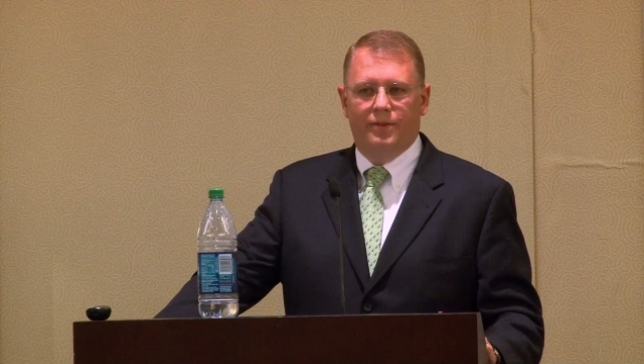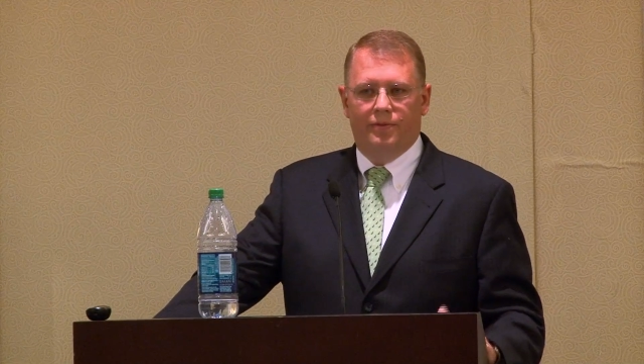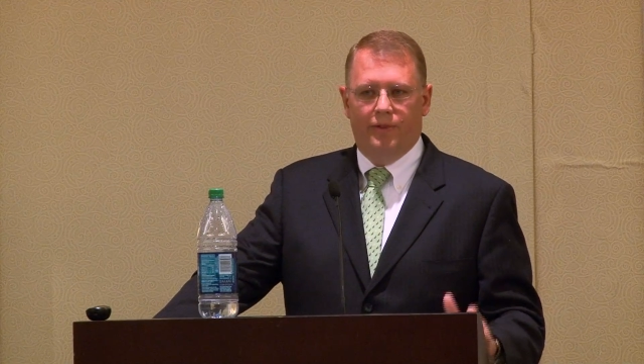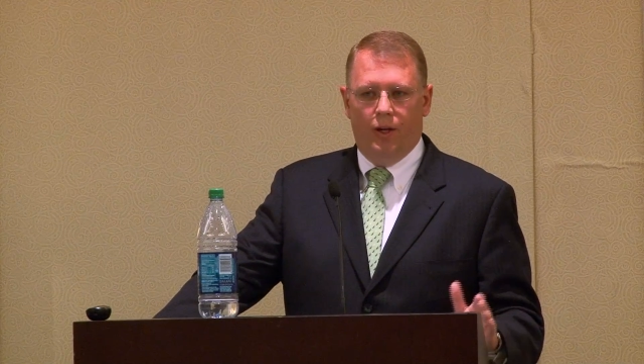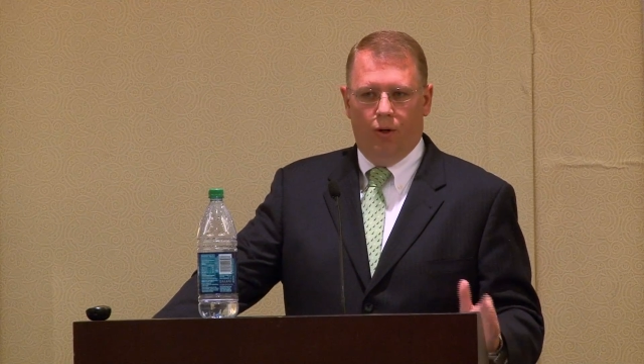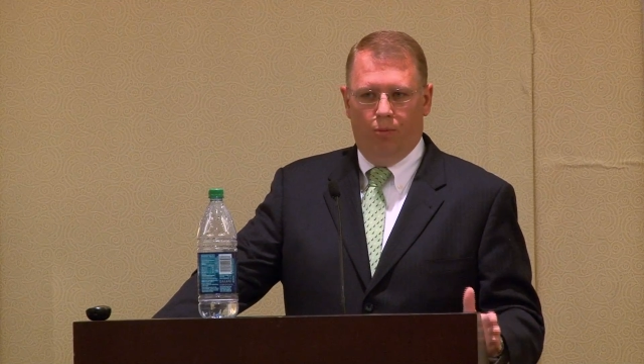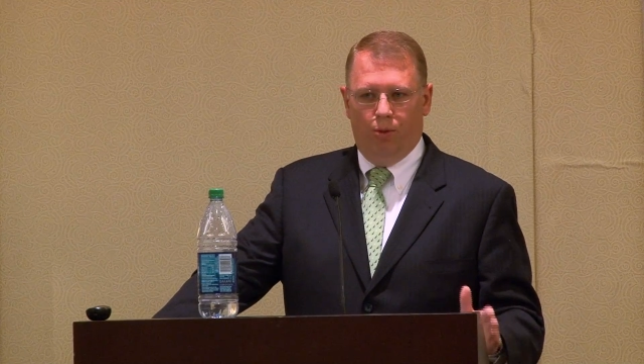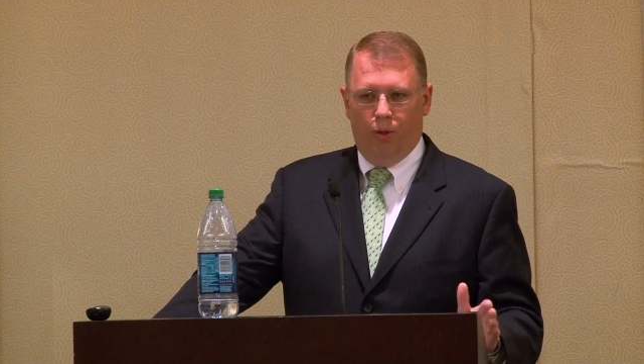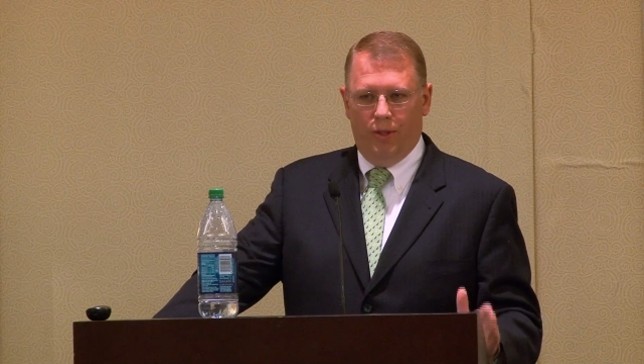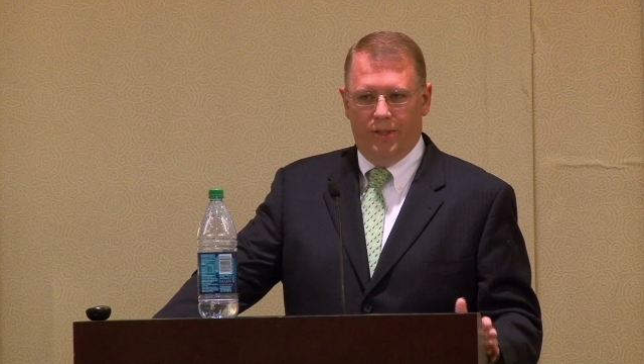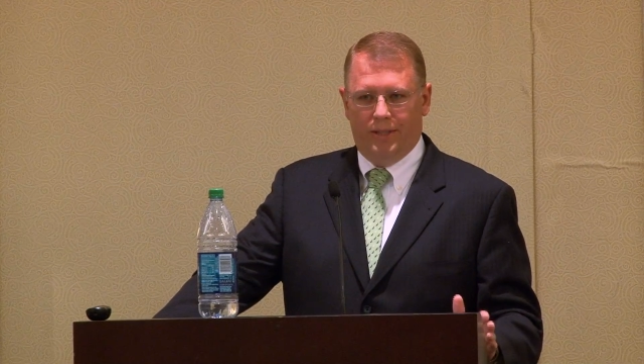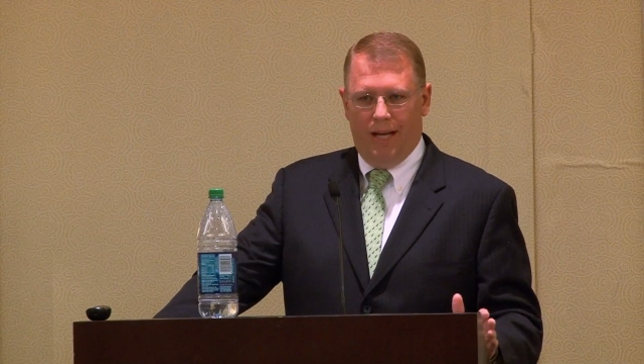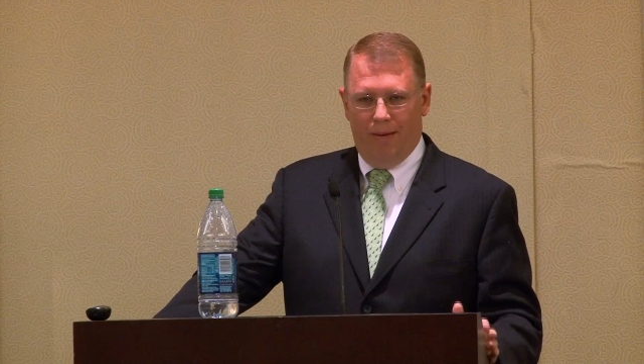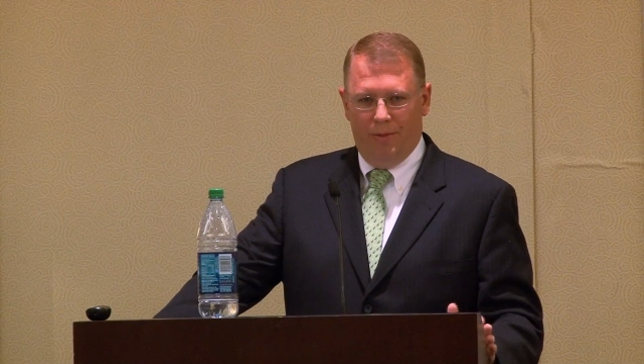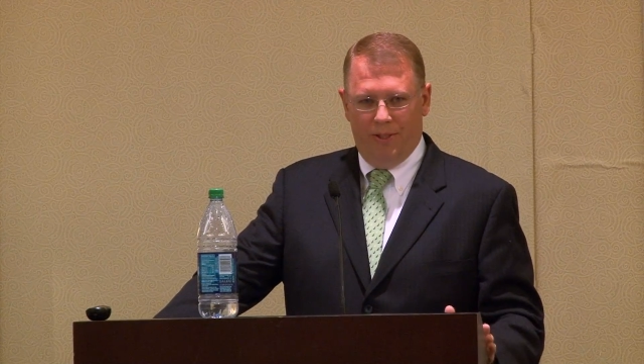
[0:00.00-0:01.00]
the Federal Employees
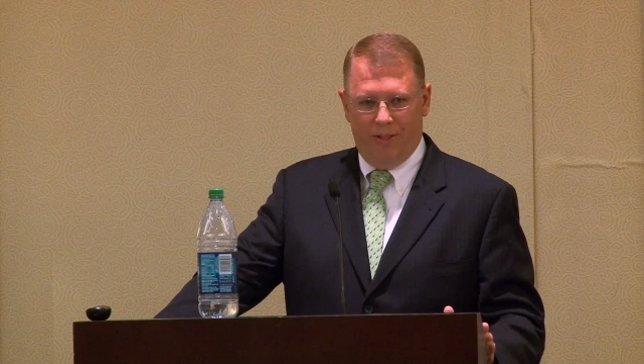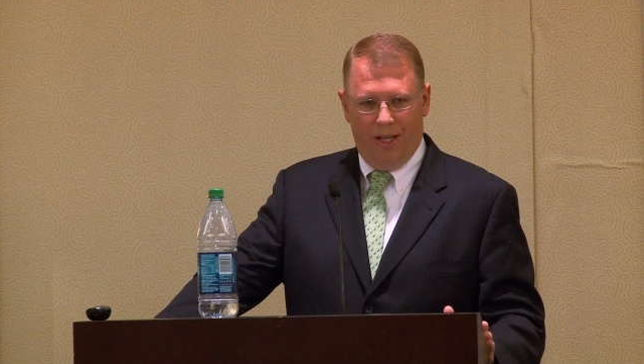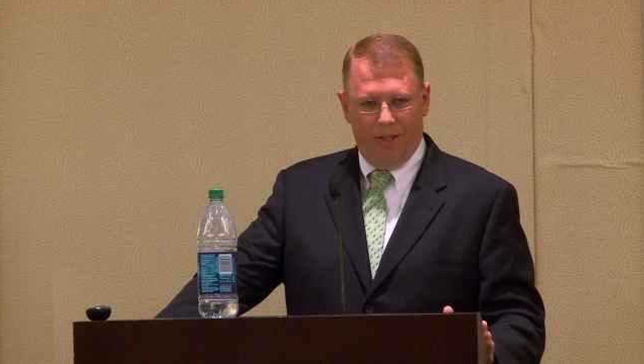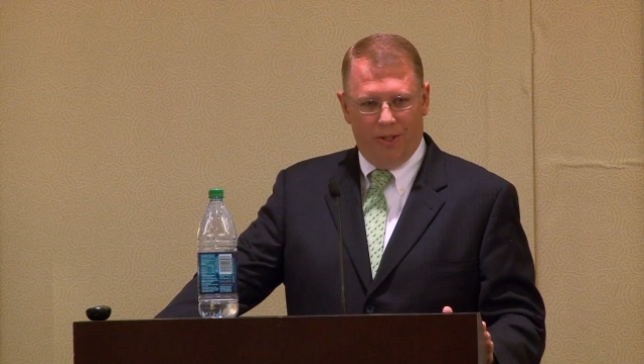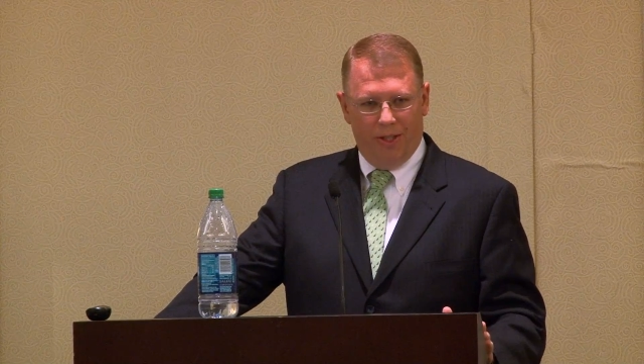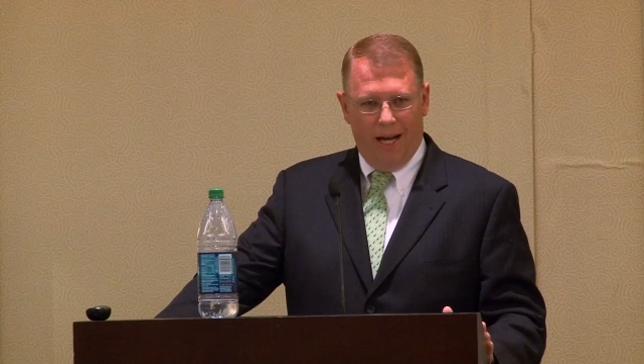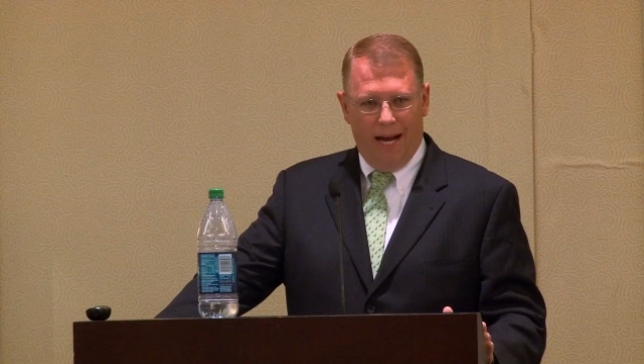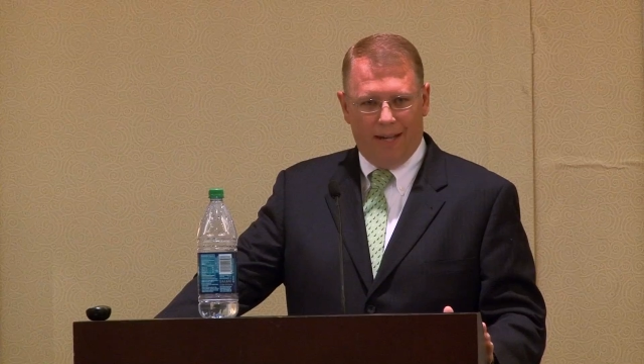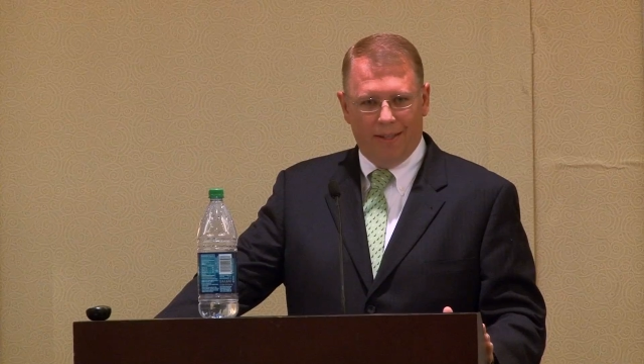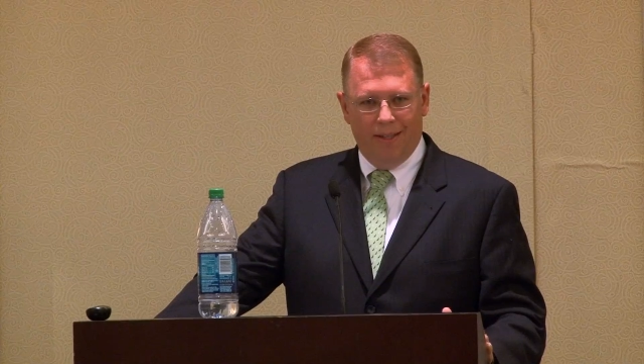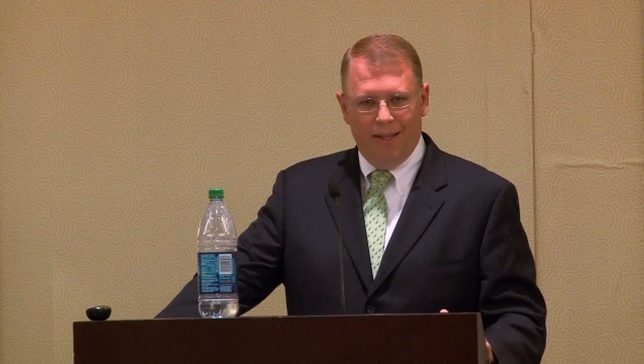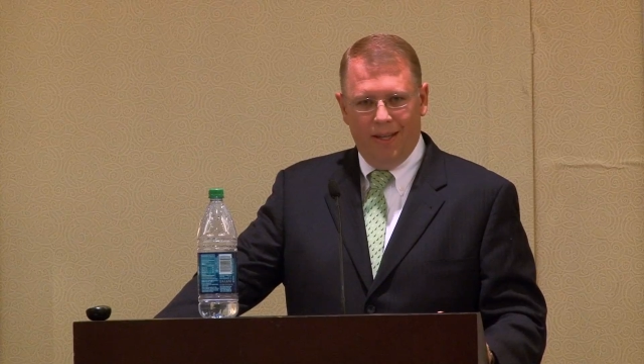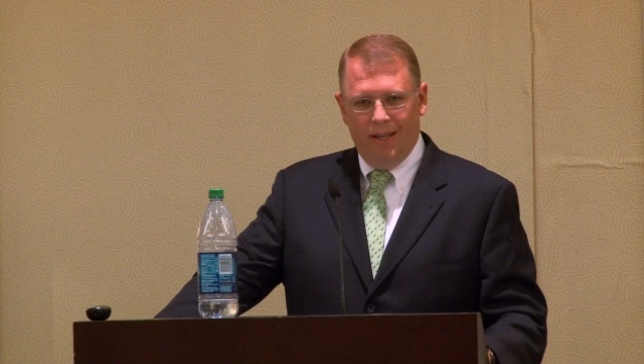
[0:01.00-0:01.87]
Compensation Act,